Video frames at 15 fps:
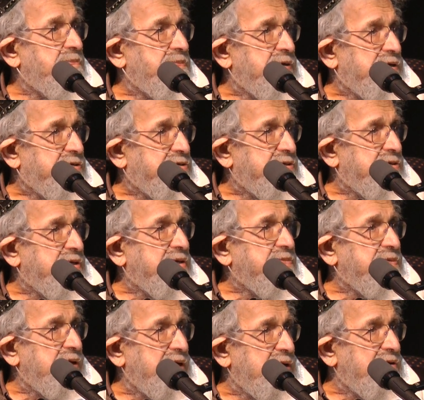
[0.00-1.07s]
picture
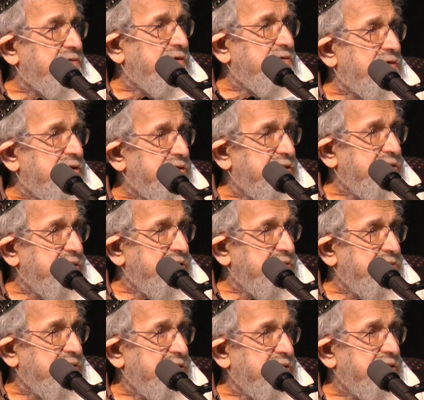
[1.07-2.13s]
that we have of
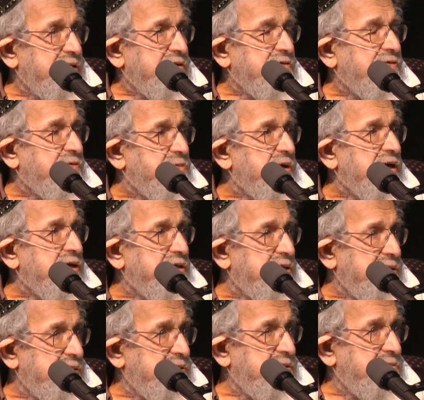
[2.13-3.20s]
ourselves, the
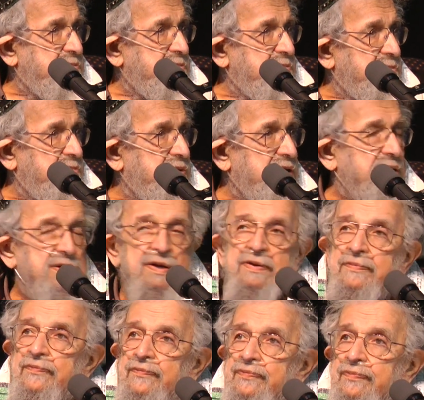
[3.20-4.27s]
self-made
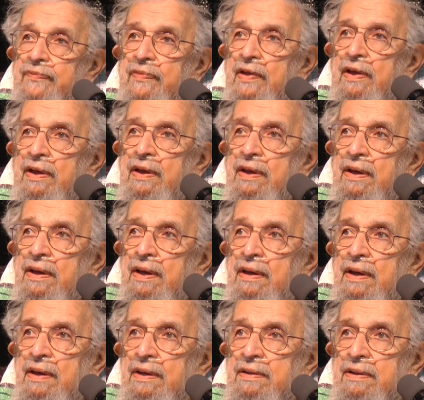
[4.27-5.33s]
being.
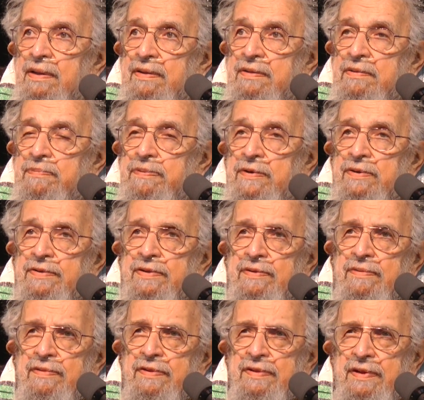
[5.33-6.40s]
There's the person
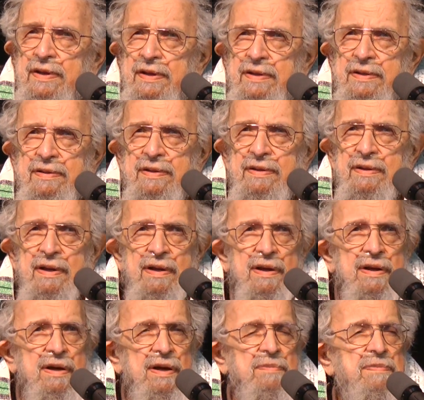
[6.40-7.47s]
who said
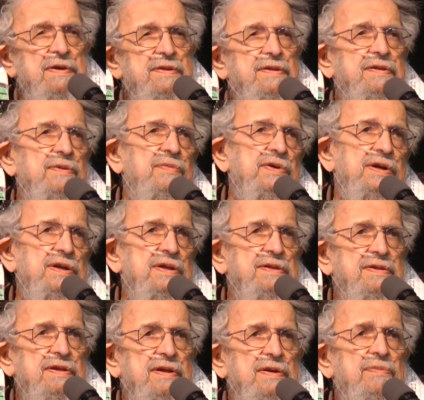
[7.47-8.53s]
about someone, he
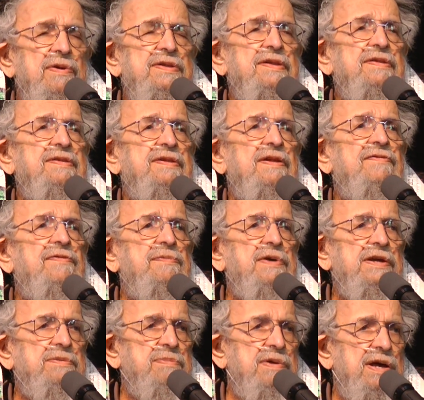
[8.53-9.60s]
was a
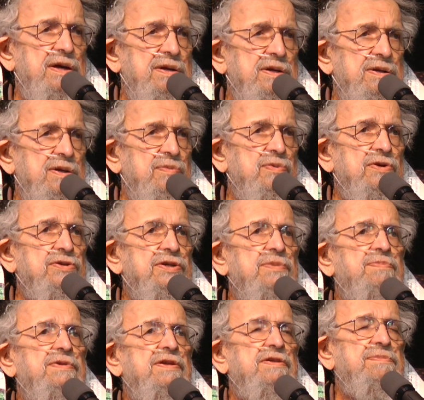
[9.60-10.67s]
self-made man and he
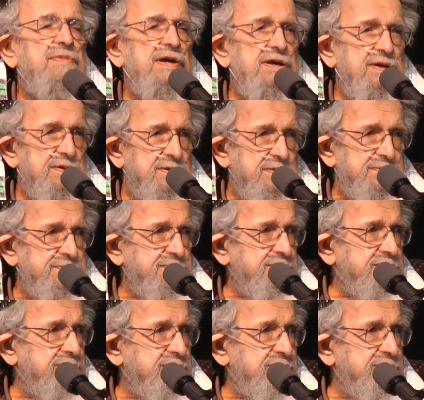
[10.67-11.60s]
worshipped his maker.